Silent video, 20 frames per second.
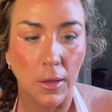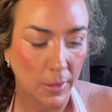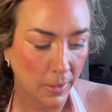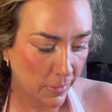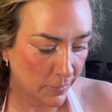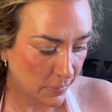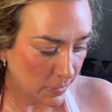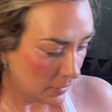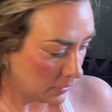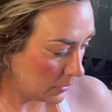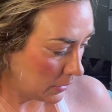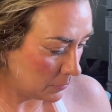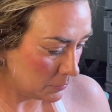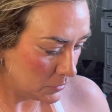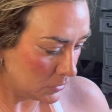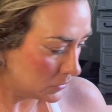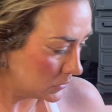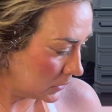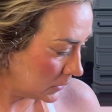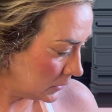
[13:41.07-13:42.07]
And then I'm
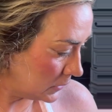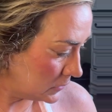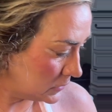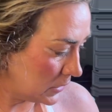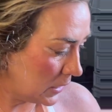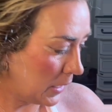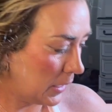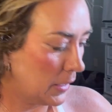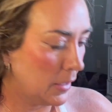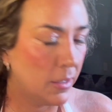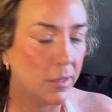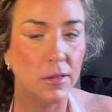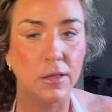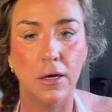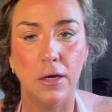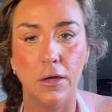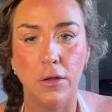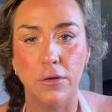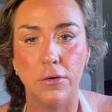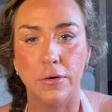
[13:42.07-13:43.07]
just going to take
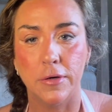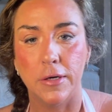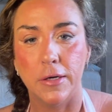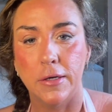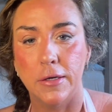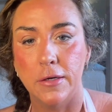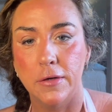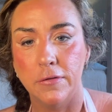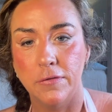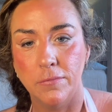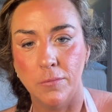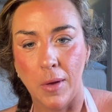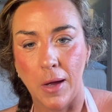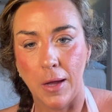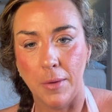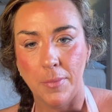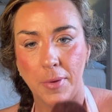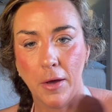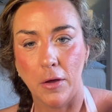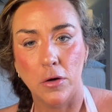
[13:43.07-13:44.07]
the other end of
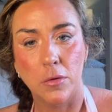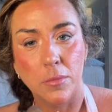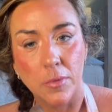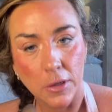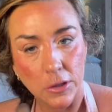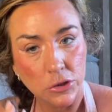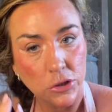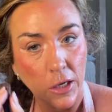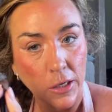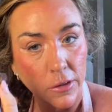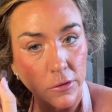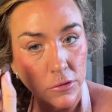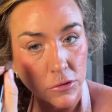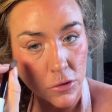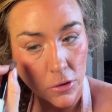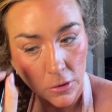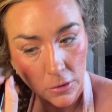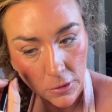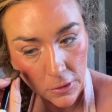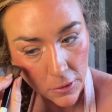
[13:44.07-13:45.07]
my powder brush I used
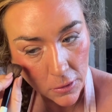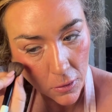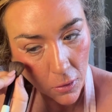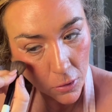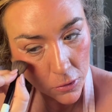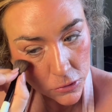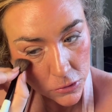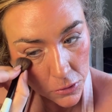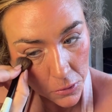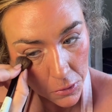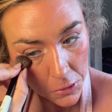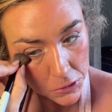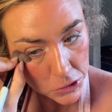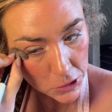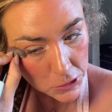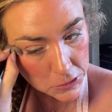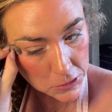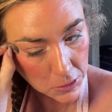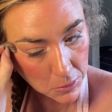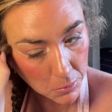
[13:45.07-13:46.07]
earlier, also a
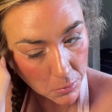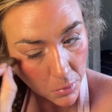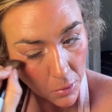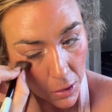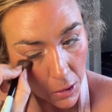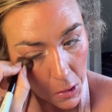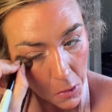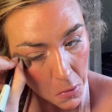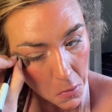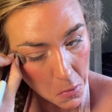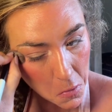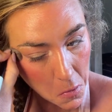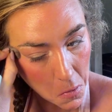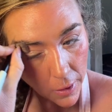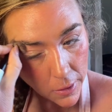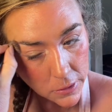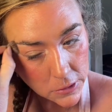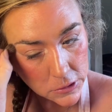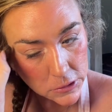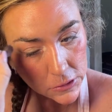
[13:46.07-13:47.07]
dress-up brush,
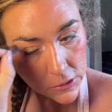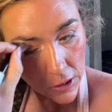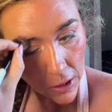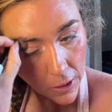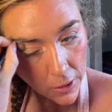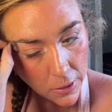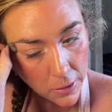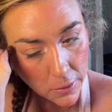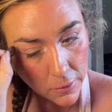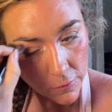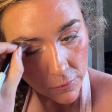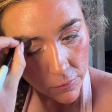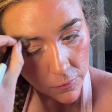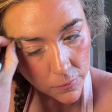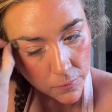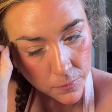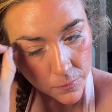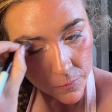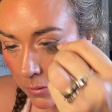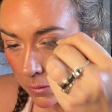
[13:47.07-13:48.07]
and just kind of
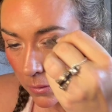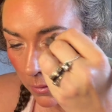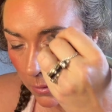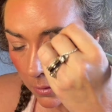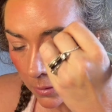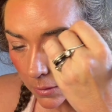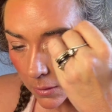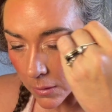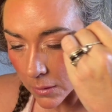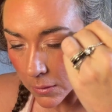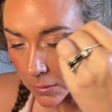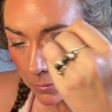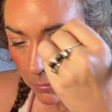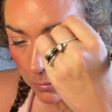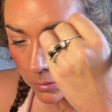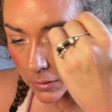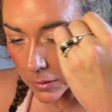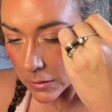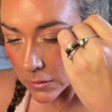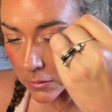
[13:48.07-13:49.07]

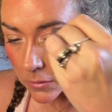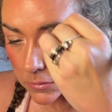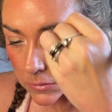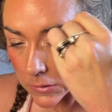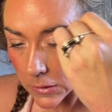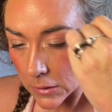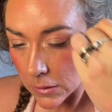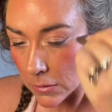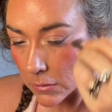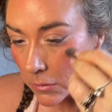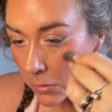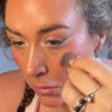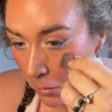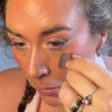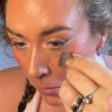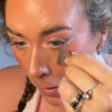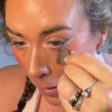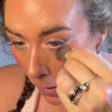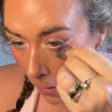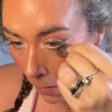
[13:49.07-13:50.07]
blend those in a little
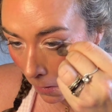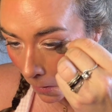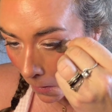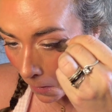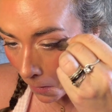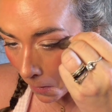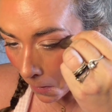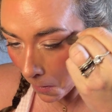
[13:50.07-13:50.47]
bit.